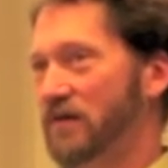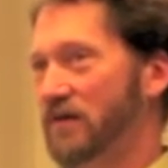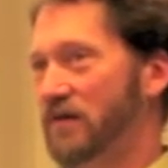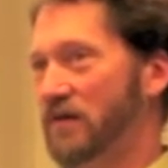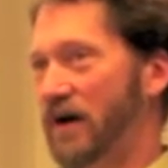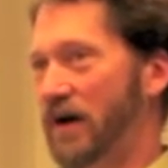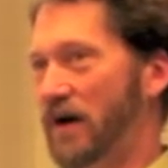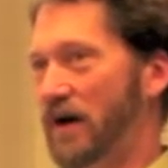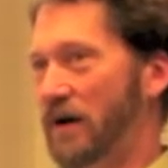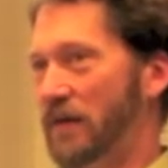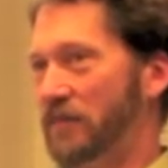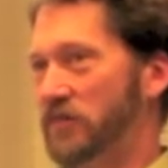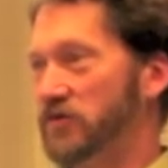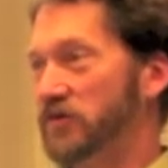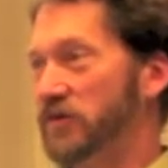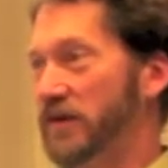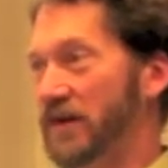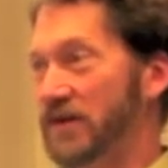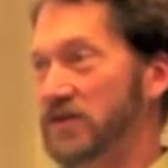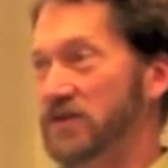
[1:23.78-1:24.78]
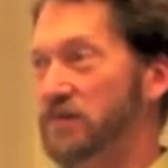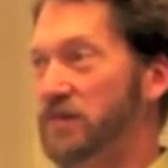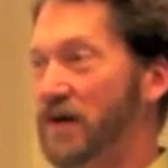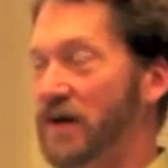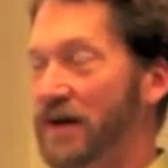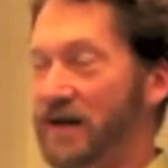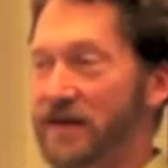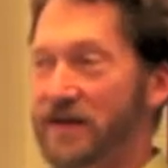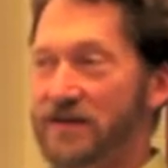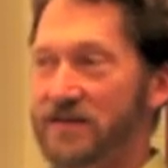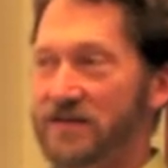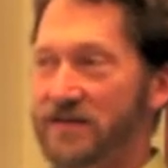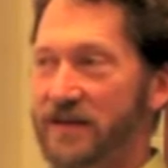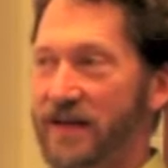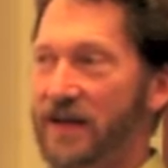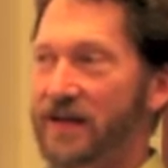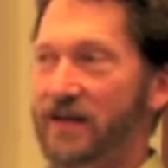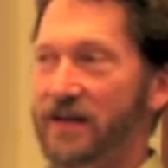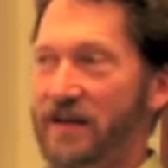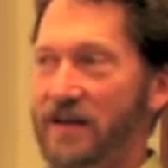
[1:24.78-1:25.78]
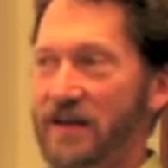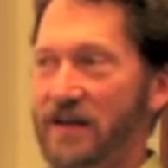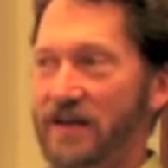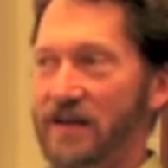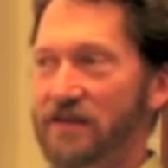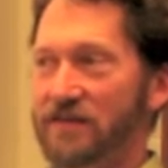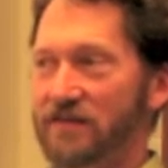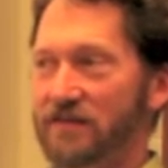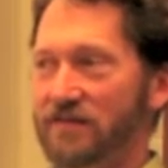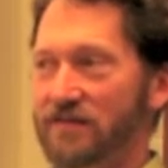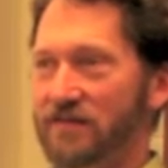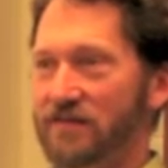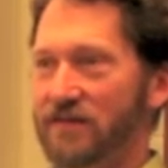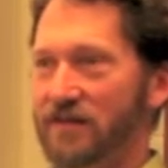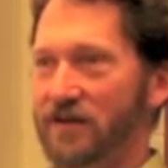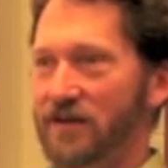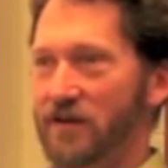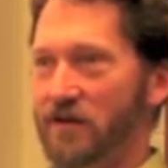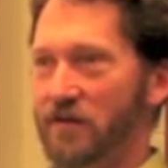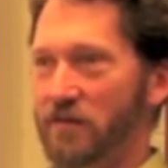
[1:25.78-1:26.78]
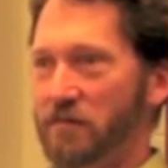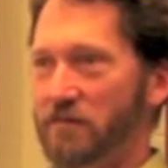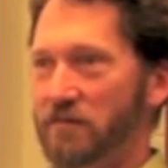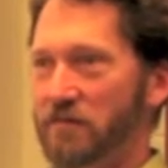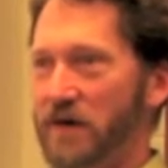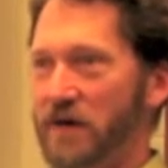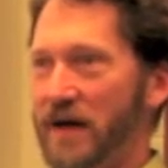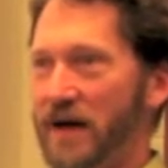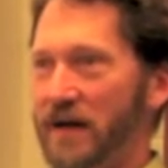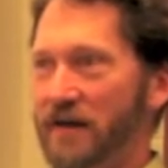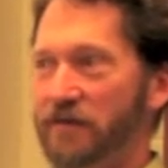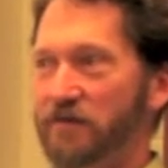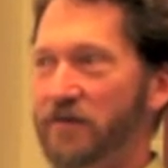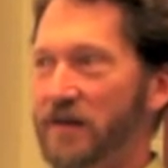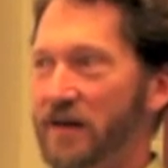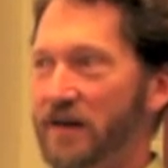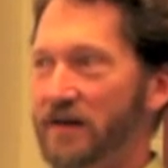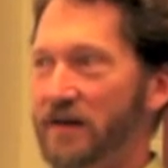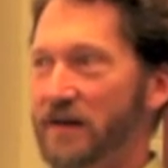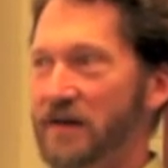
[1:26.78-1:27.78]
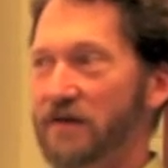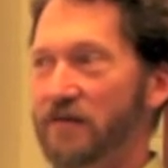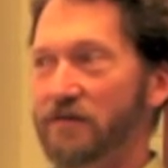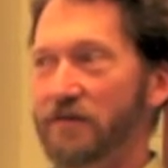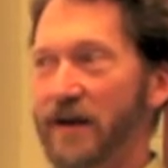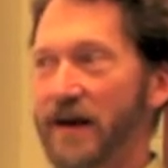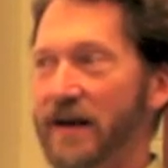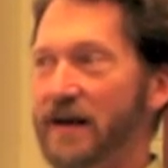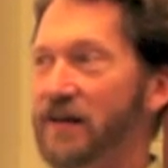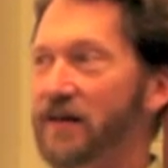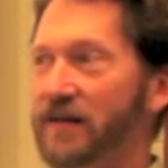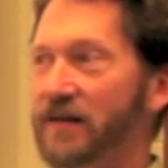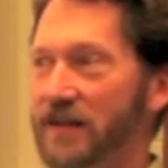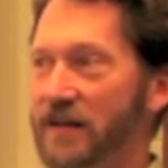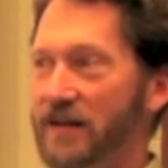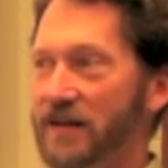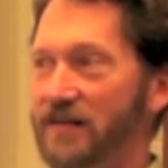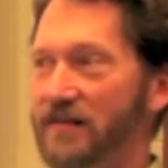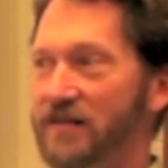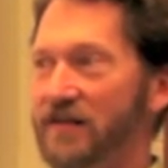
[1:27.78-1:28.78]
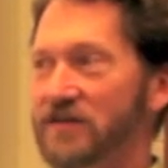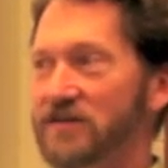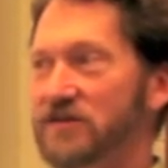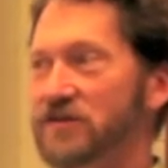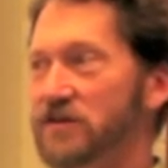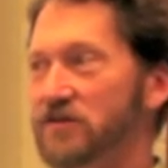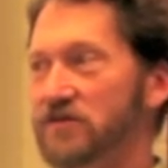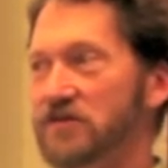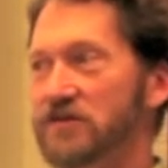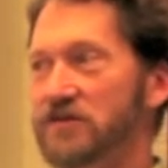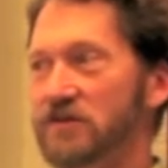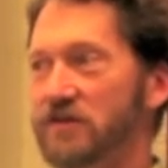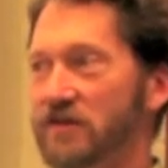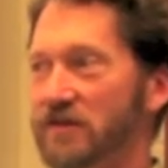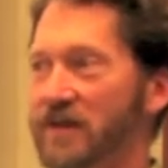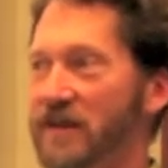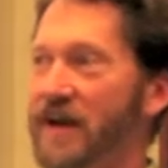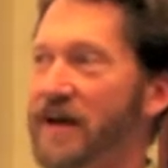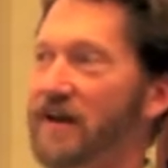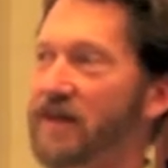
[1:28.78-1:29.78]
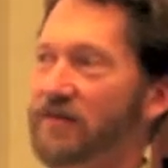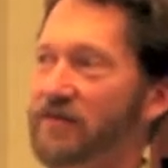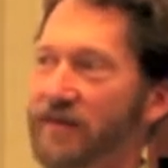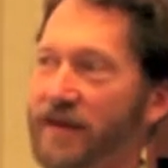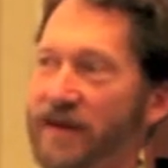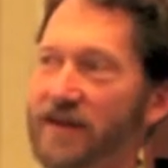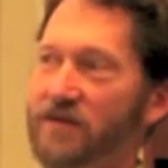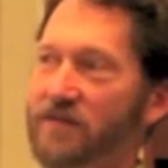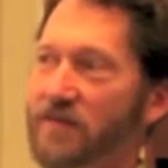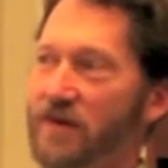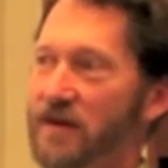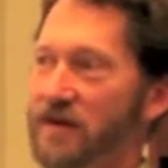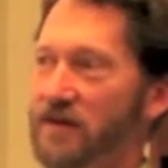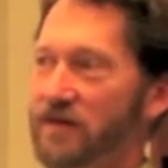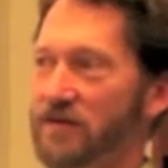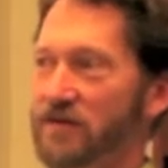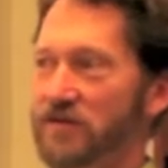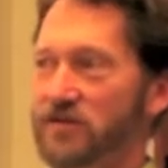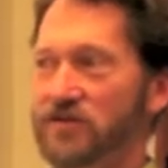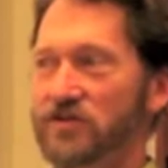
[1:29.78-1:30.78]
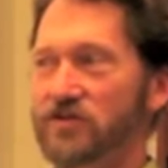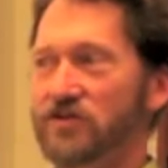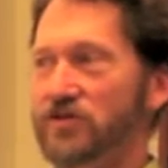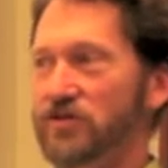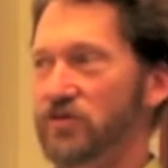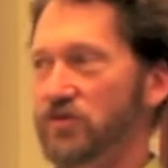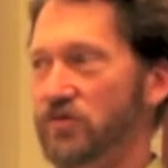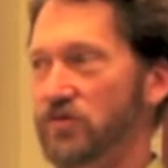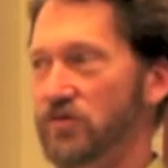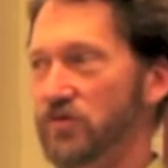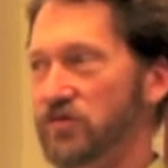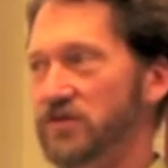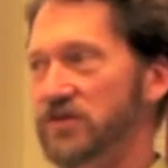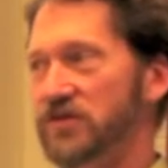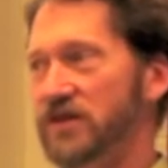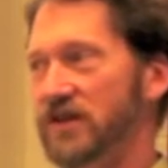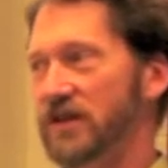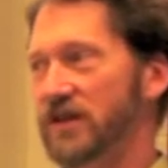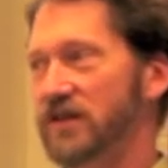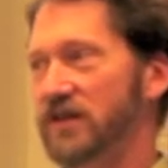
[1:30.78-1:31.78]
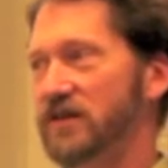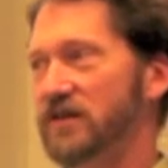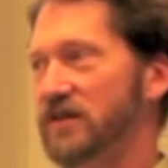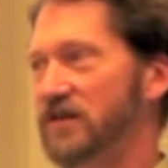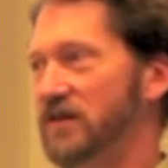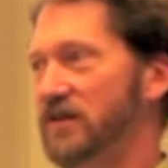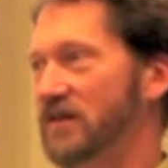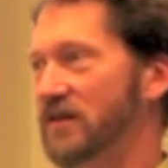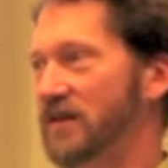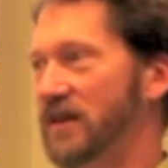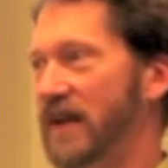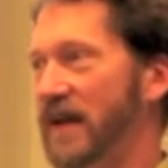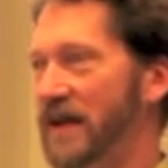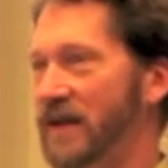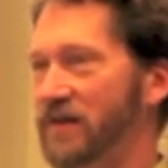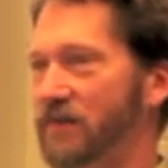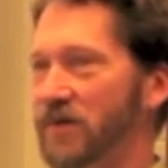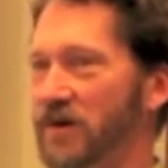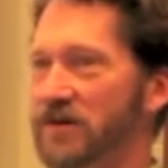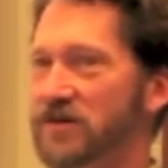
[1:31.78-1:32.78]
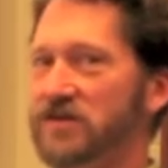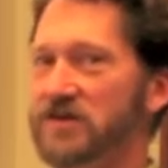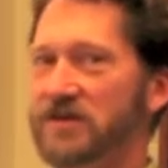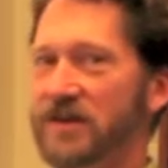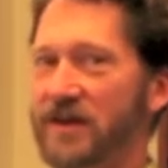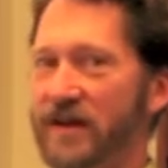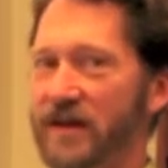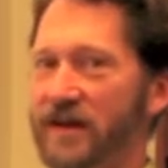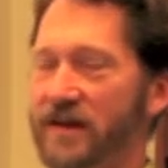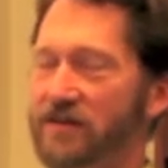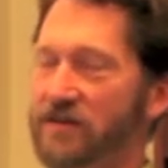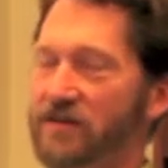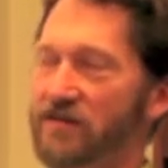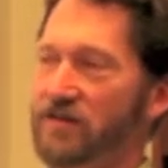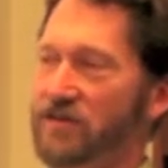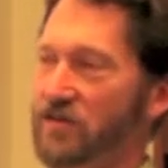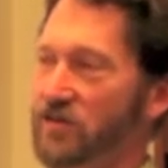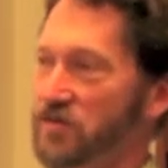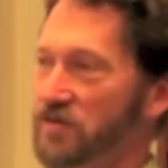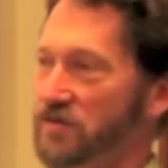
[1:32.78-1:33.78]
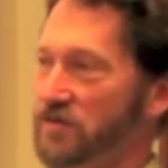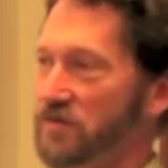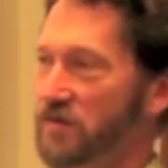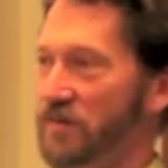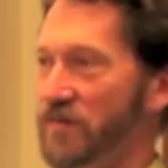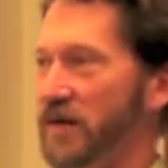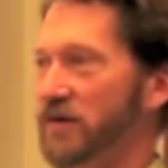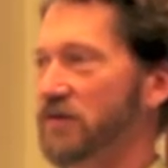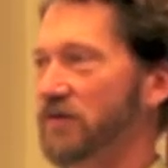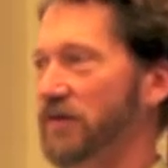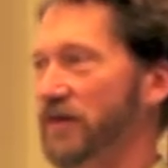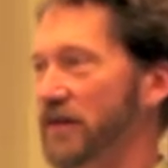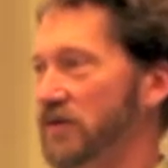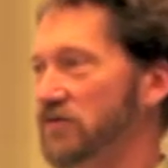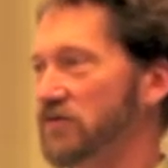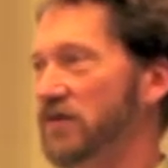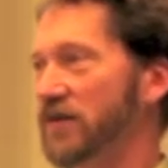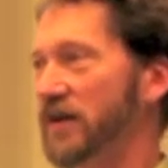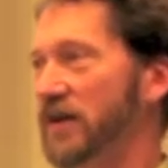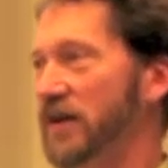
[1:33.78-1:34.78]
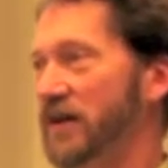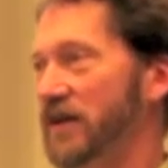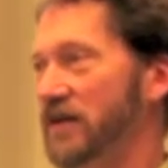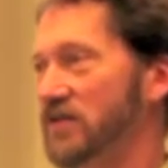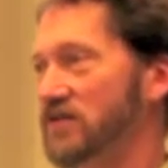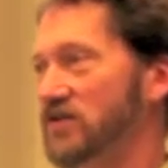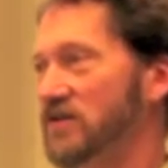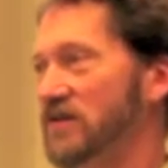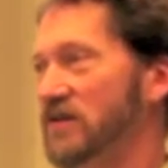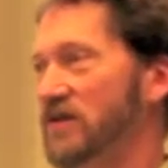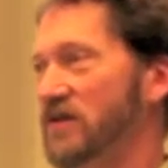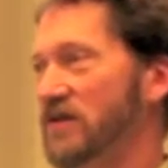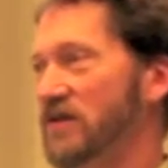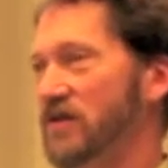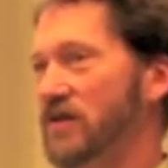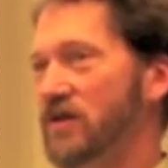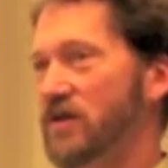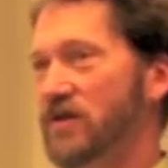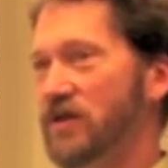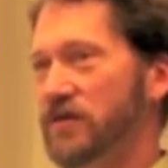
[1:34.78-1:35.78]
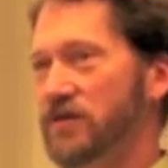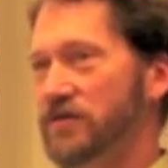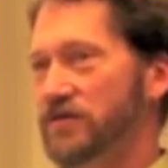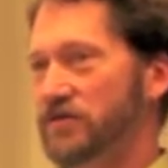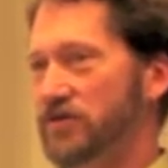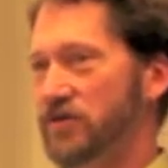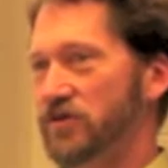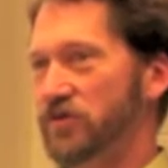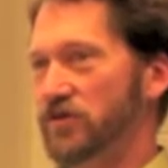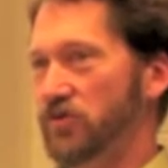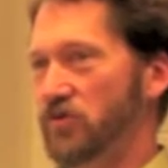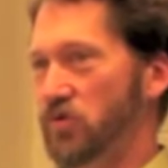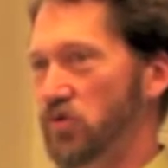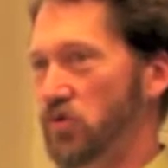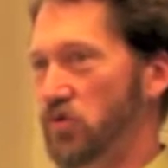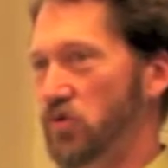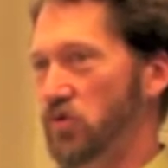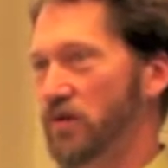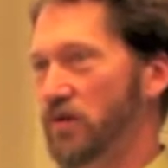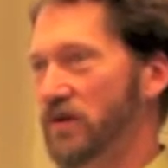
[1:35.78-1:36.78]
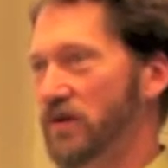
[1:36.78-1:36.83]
trans-polyacetylene, polyphenylene, vinylene that's used in organic light emitters, to silicon and gallium arsenide that are used for microelectronics, to